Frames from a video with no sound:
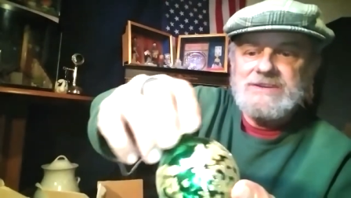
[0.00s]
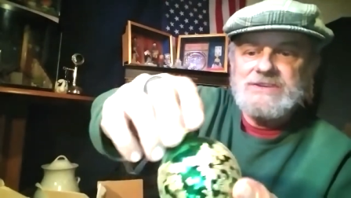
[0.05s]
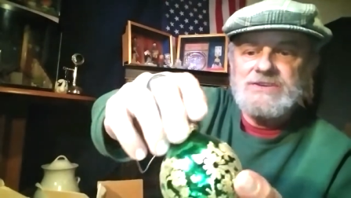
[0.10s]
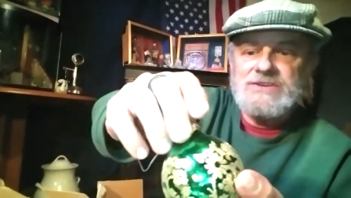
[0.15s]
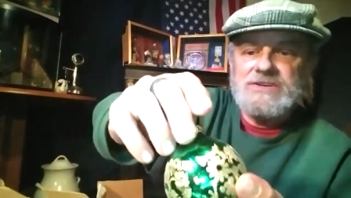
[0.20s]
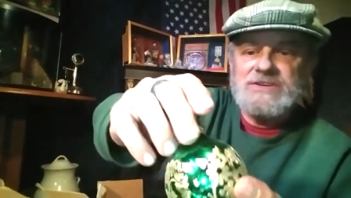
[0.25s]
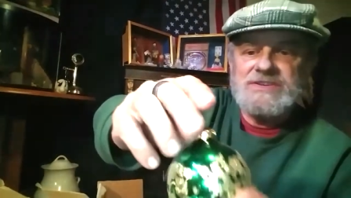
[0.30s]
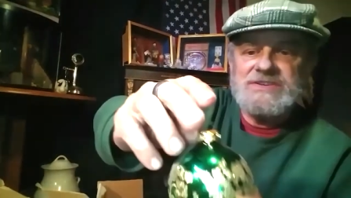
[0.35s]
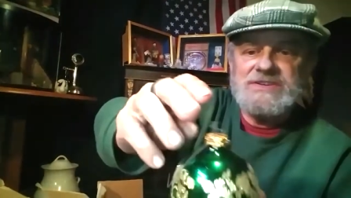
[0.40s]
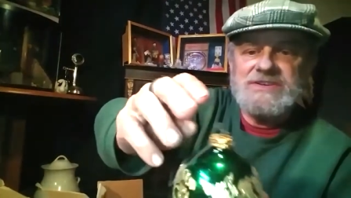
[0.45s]

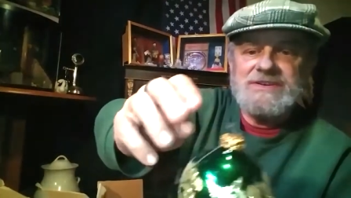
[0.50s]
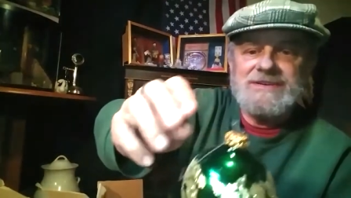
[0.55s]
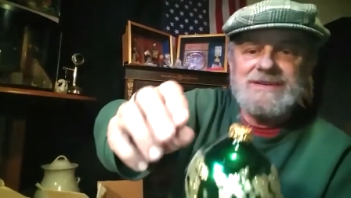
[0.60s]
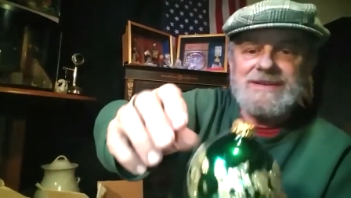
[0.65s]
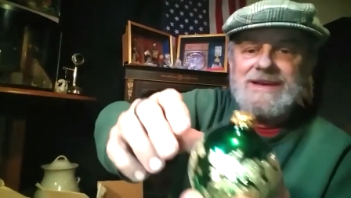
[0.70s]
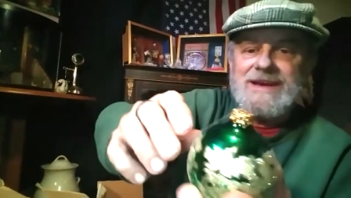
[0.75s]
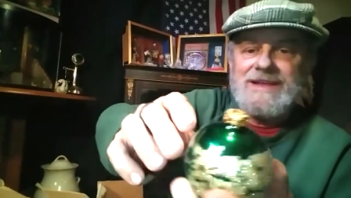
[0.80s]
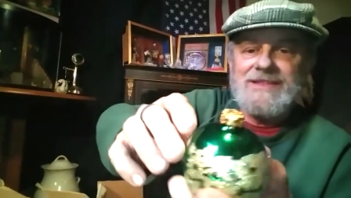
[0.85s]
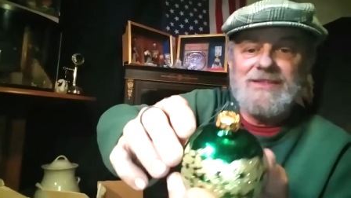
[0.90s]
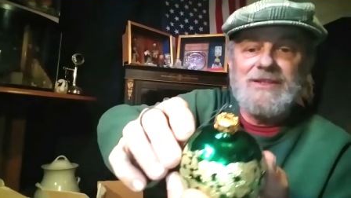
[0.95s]
Just,
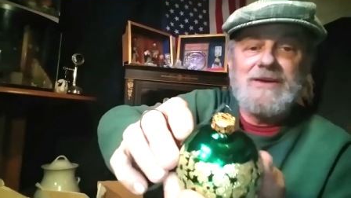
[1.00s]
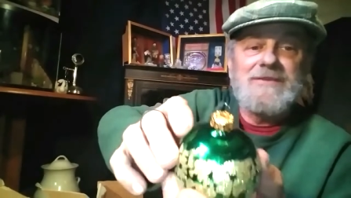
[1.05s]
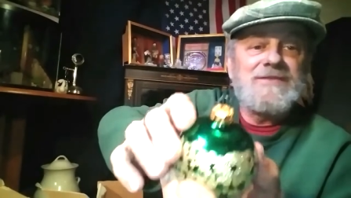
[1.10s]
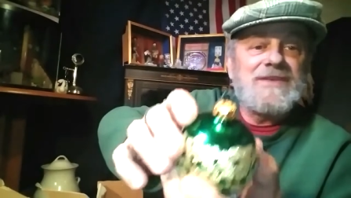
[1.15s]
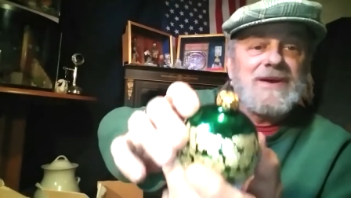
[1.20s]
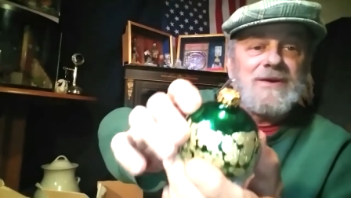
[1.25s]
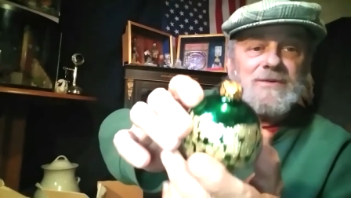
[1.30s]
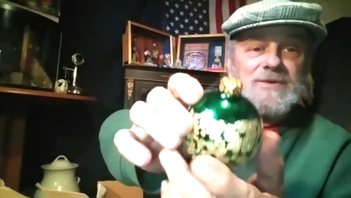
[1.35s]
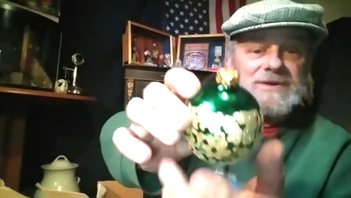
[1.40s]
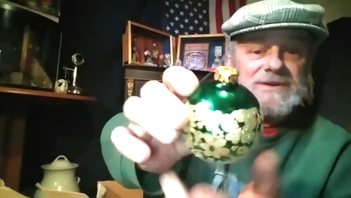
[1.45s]
I love
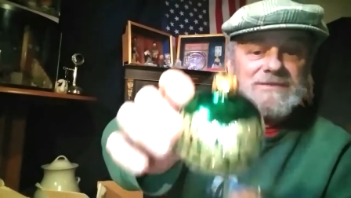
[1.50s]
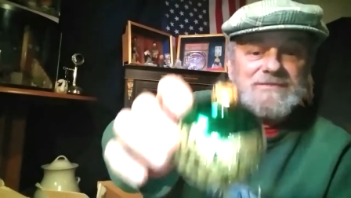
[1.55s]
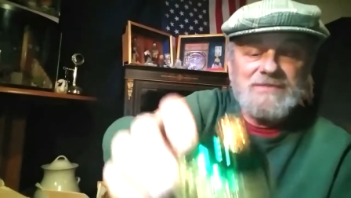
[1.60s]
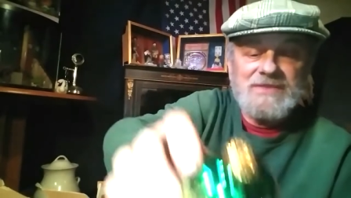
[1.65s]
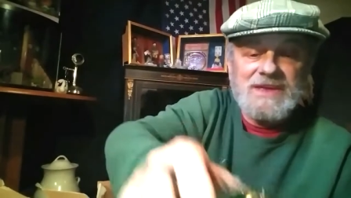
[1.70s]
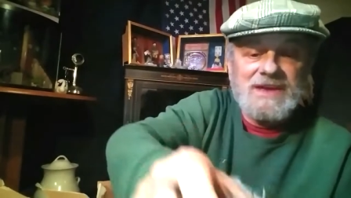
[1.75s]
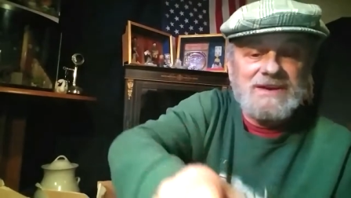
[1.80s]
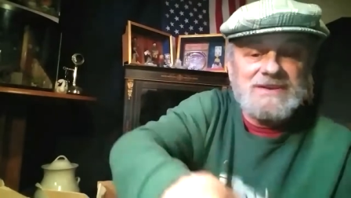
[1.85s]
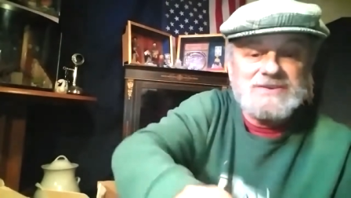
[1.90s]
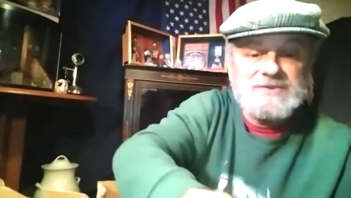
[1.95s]
that one.
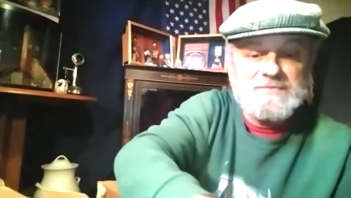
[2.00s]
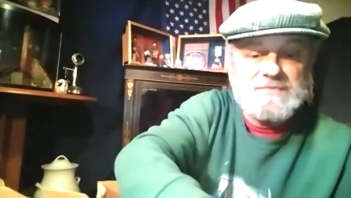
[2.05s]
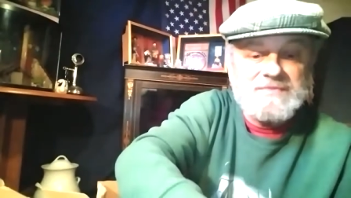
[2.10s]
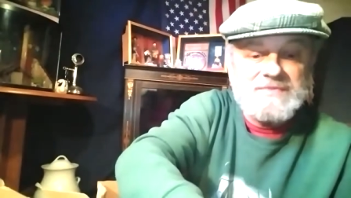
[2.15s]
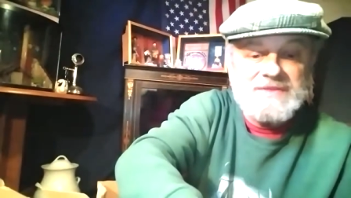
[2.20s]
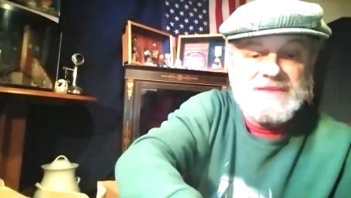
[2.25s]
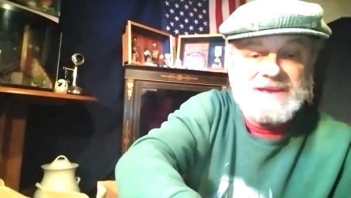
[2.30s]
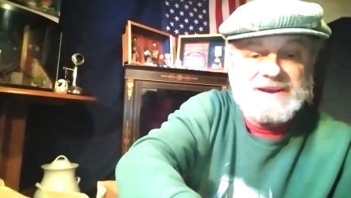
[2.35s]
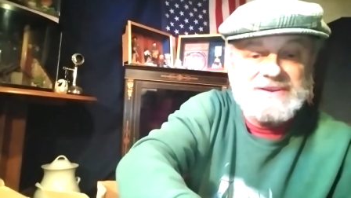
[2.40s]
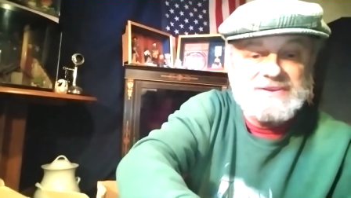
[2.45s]
That is,
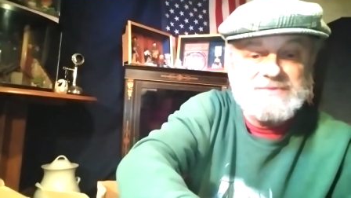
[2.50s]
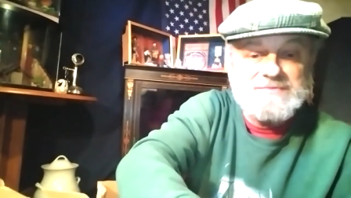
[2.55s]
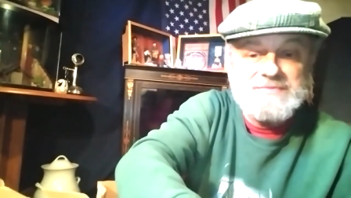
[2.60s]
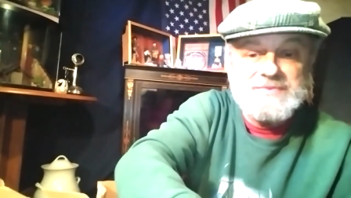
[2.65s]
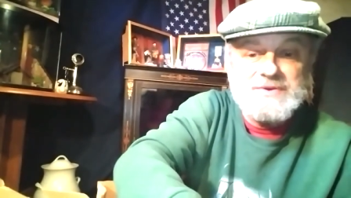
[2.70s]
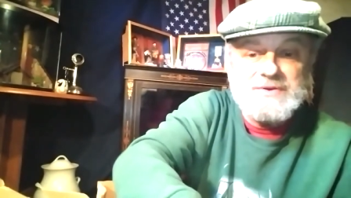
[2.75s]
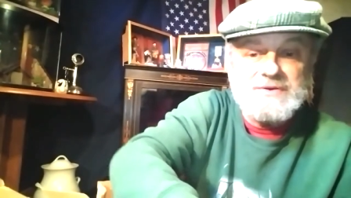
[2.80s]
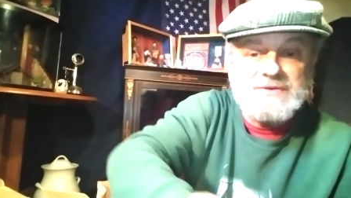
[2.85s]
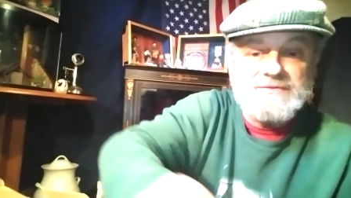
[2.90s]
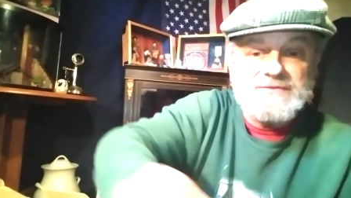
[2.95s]
that is
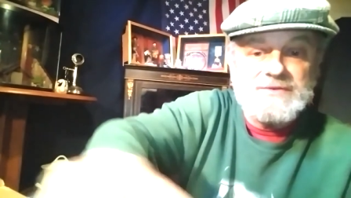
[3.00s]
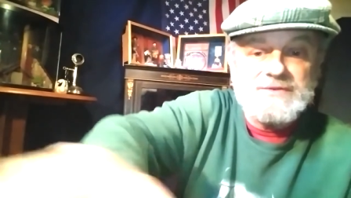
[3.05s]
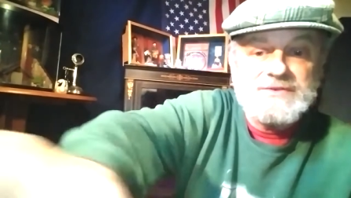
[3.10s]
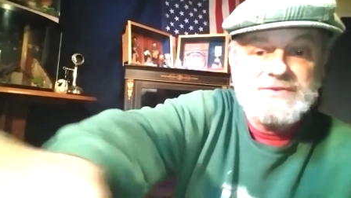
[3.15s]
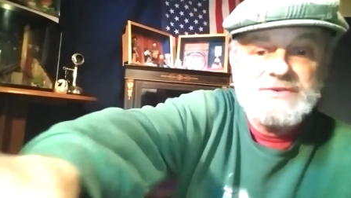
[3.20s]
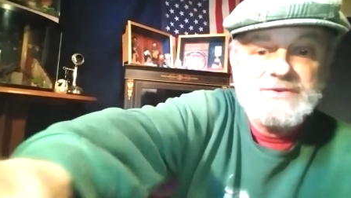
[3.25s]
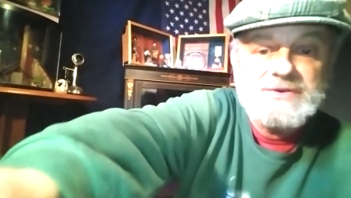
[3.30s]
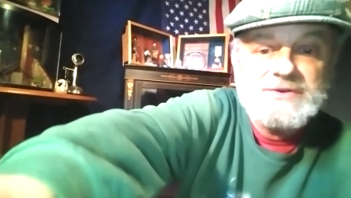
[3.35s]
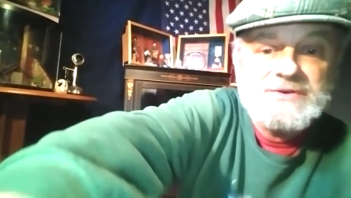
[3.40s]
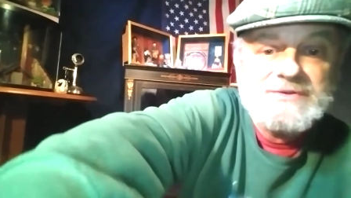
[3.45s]
beautiful
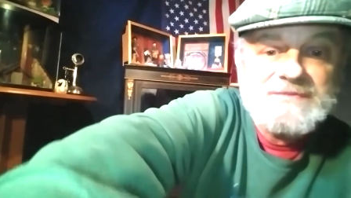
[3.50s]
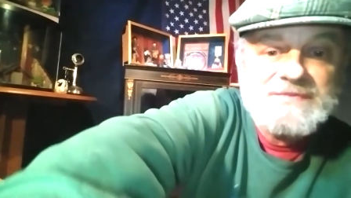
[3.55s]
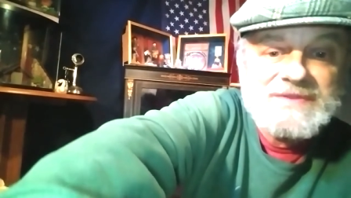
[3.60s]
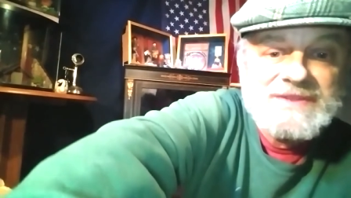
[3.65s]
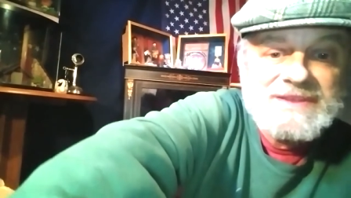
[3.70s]
too.